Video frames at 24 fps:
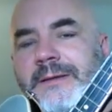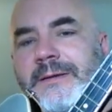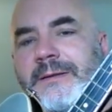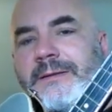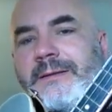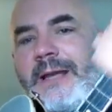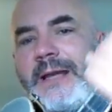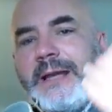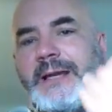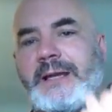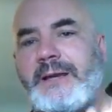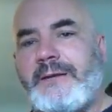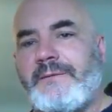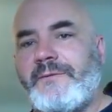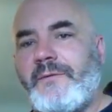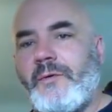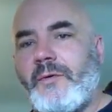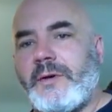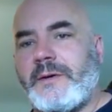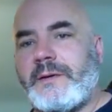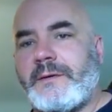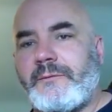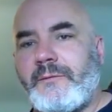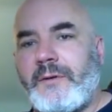taking
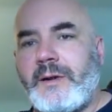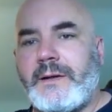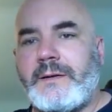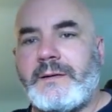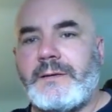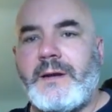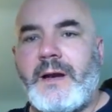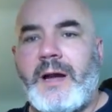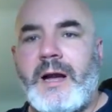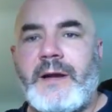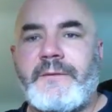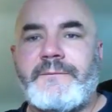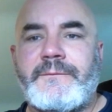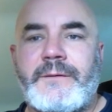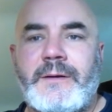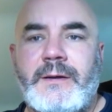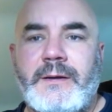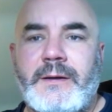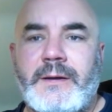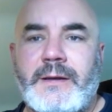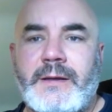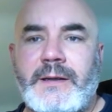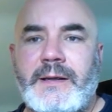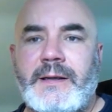4 strings off
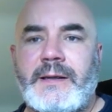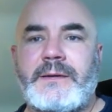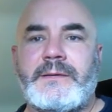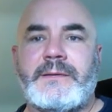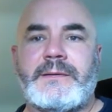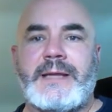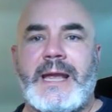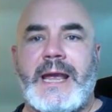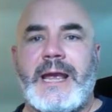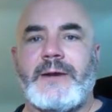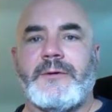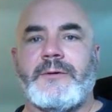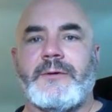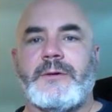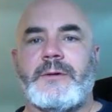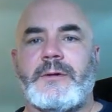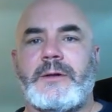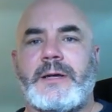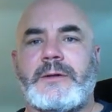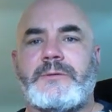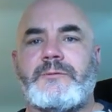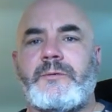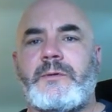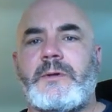a standard
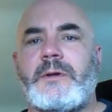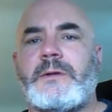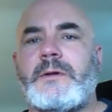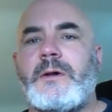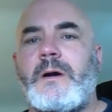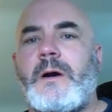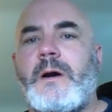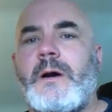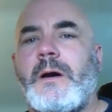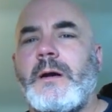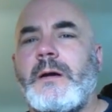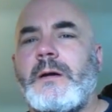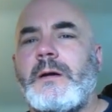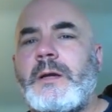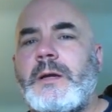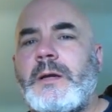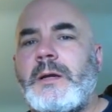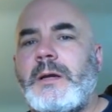electric guitar,